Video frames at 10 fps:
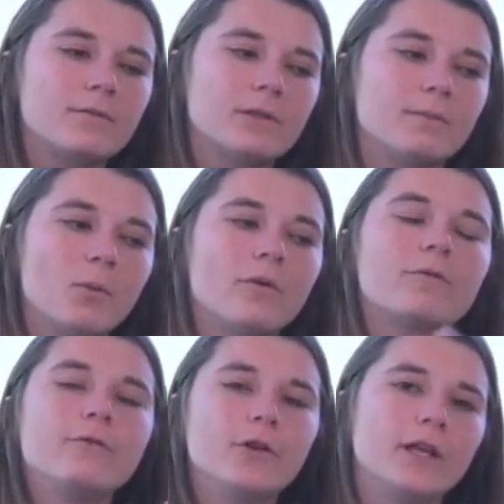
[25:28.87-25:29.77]
to more
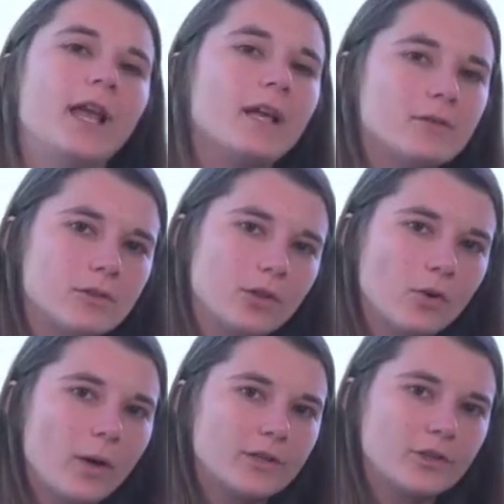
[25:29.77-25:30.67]
fully answer the
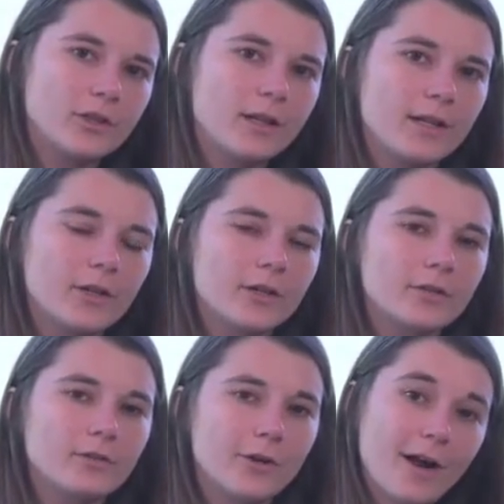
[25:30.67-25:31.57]
question that
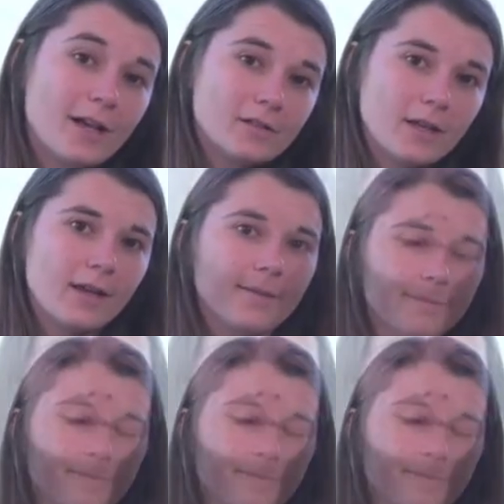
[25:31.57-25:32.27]
you're asking.